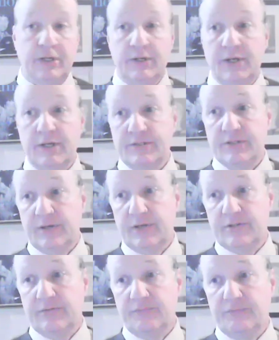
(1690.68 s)
That's
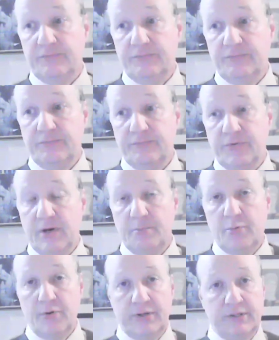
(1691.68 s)
a very
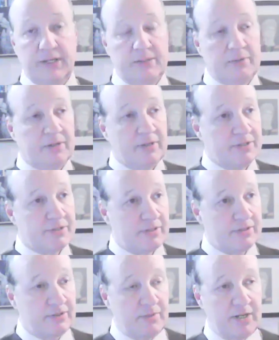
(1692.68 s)
important claim, and
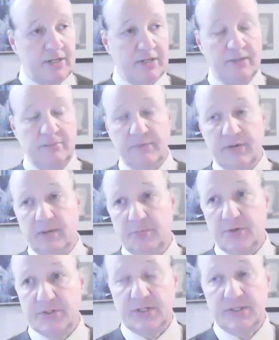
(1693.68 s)
that you're making. I
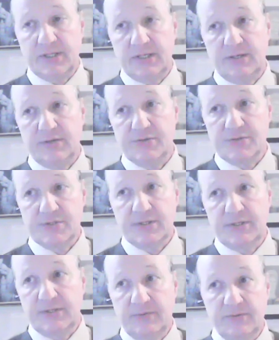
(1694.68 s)
appreciate that because
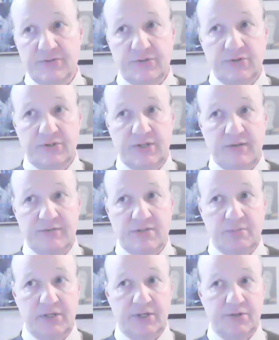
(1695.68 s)
it's good to have
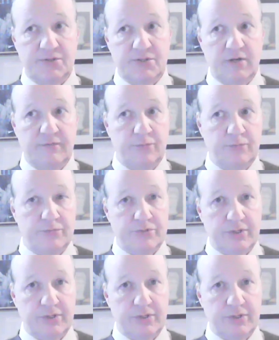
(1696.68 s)
someone like yourself who's